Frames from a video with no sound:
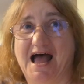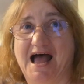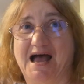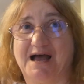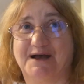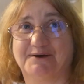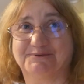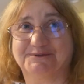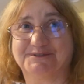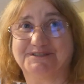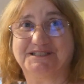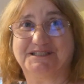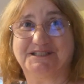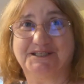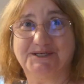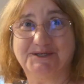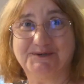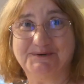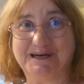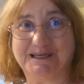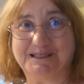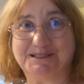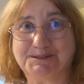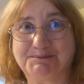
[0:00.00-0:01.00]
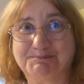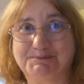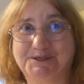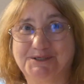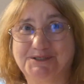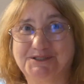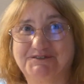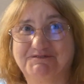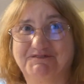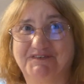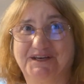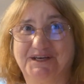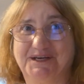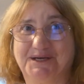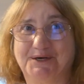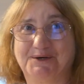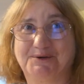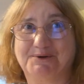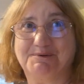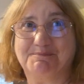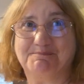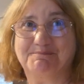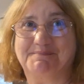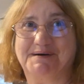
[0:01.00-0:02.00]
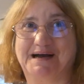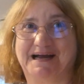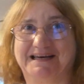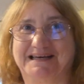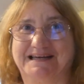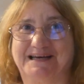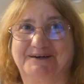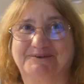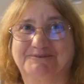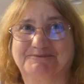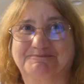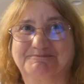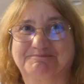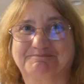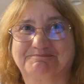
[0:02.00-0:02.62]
I will see you on tomorrow's video. Bye now.